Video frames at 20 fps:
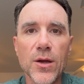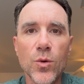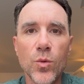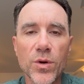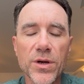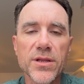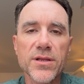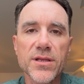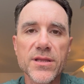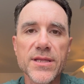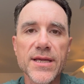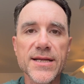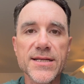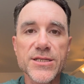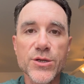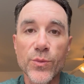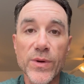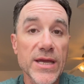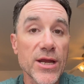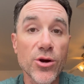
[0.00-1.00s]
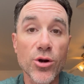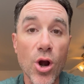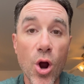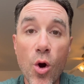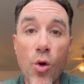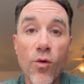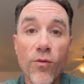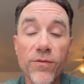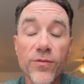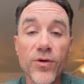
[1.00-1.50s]
One of the things that we hear
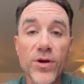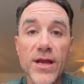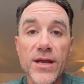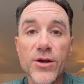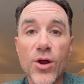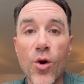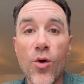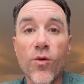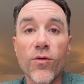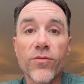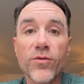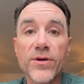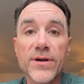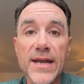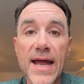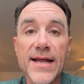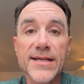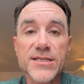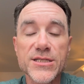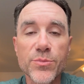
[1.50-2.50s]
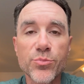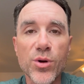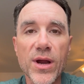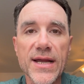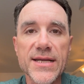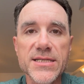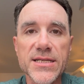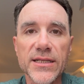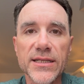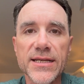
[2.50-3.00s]
over and over, not
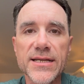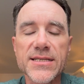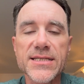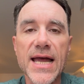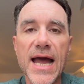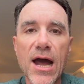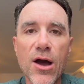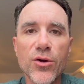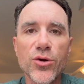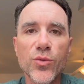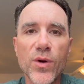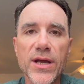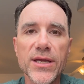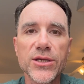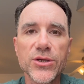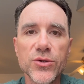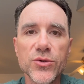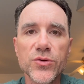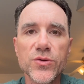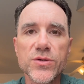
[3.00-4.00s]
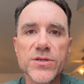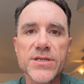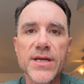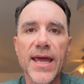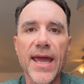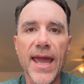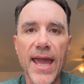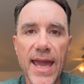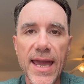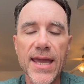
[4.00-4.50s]
surprisingly, is how do I use
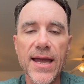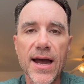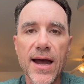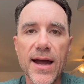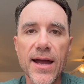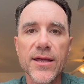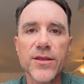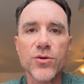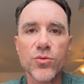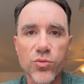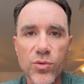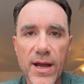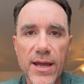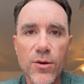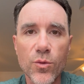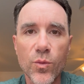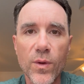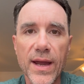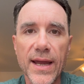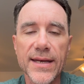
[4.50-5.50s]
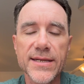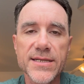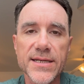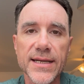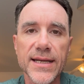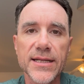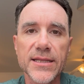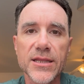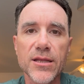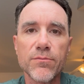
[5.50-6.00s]
AI the right way to
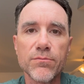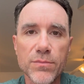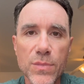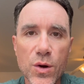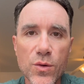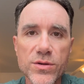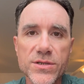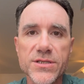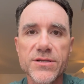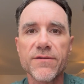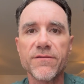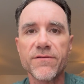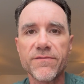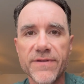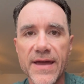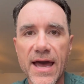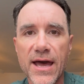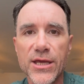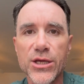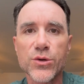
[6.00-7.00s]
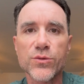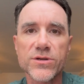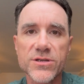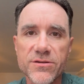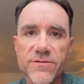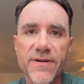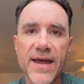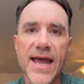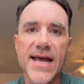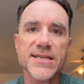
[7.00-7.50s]
get the most value as
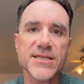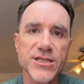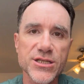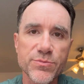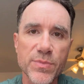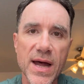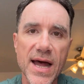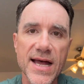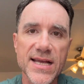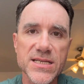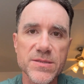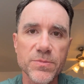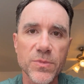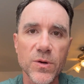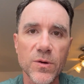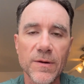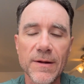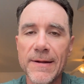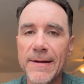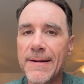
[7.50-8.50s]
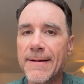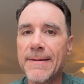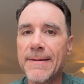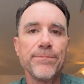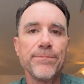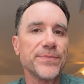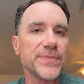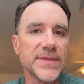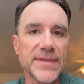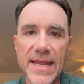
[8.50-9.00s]
fast as possible?
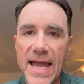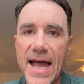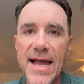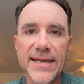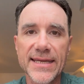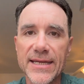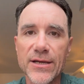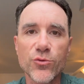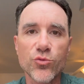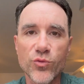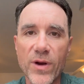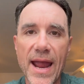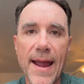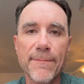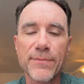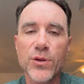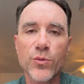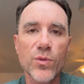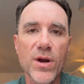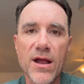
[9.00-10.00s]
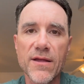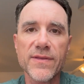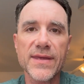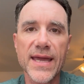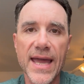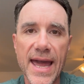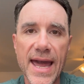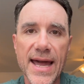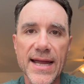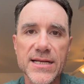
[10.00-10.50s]
Not get wrapped around
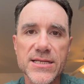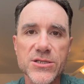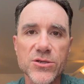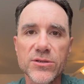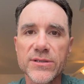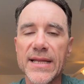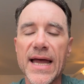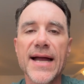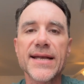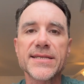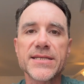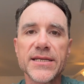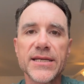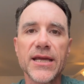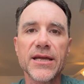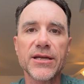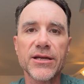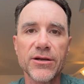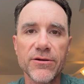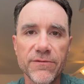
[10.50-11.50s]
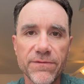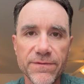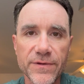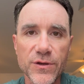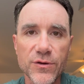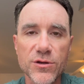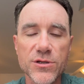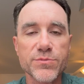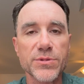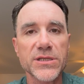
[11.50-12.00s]
the axle, not to get
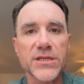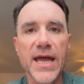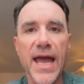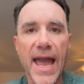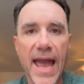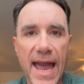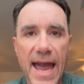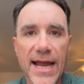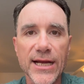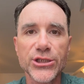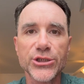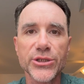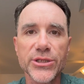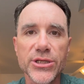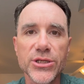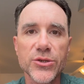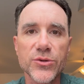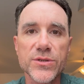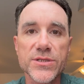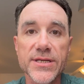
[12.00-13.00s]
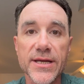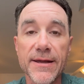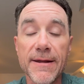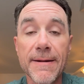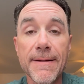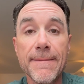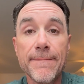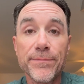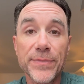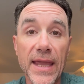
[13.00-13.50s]
confused, but to actually use it
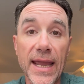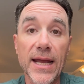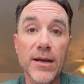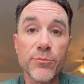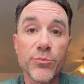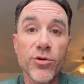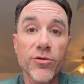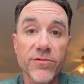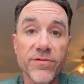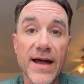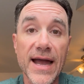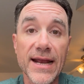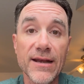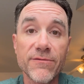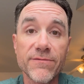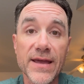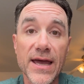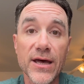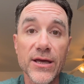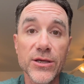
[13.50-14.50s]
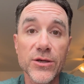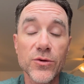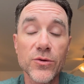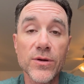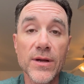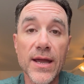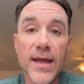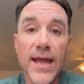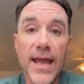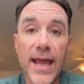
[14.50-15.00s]
and provide value
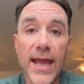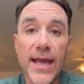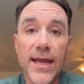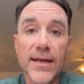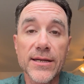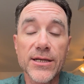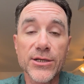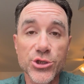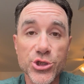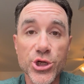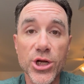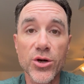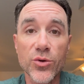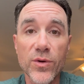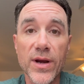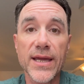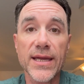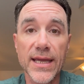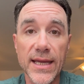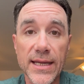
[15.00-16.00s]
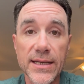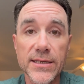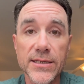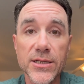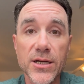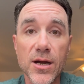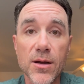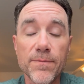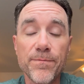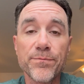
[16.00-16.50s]
and generate
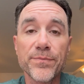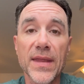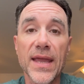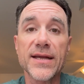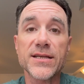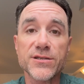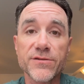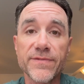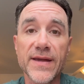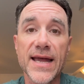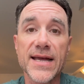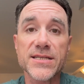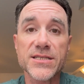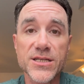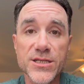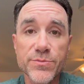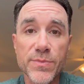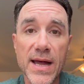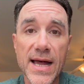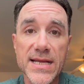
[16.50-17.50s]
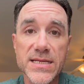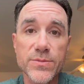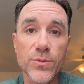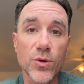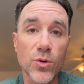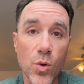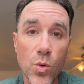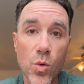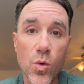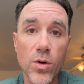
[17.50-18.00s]
income as fast as
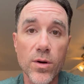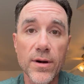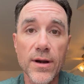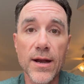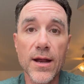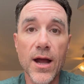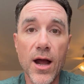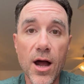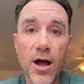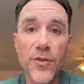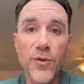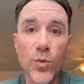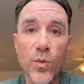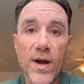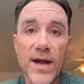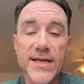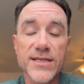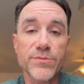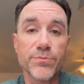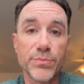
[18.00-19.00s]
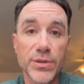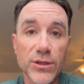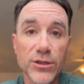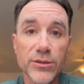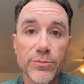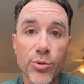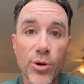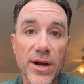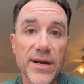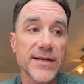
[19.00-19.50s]
possible. Or otherwise,
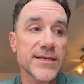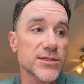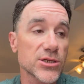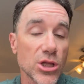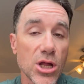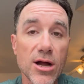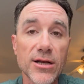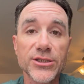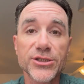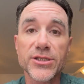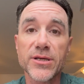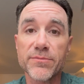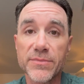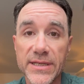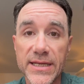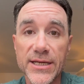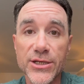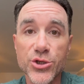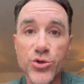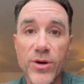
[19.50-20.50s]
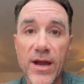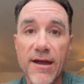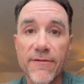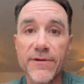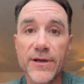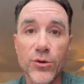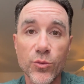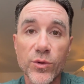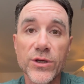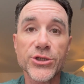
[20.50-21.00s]
build products, launch them, get
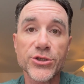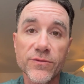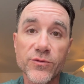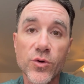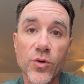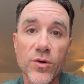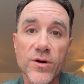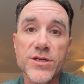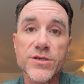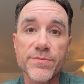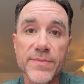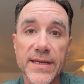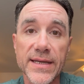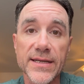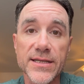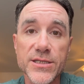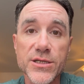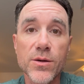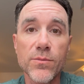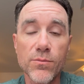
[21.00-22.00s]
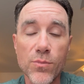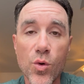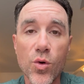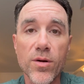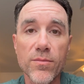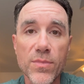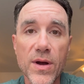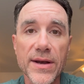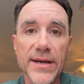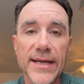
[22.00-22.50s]
traffic, which of course means more
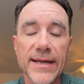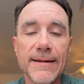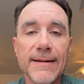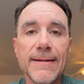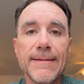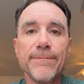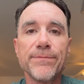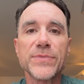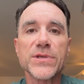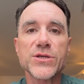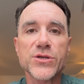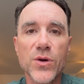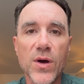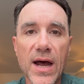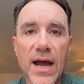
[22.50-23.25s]
money. So,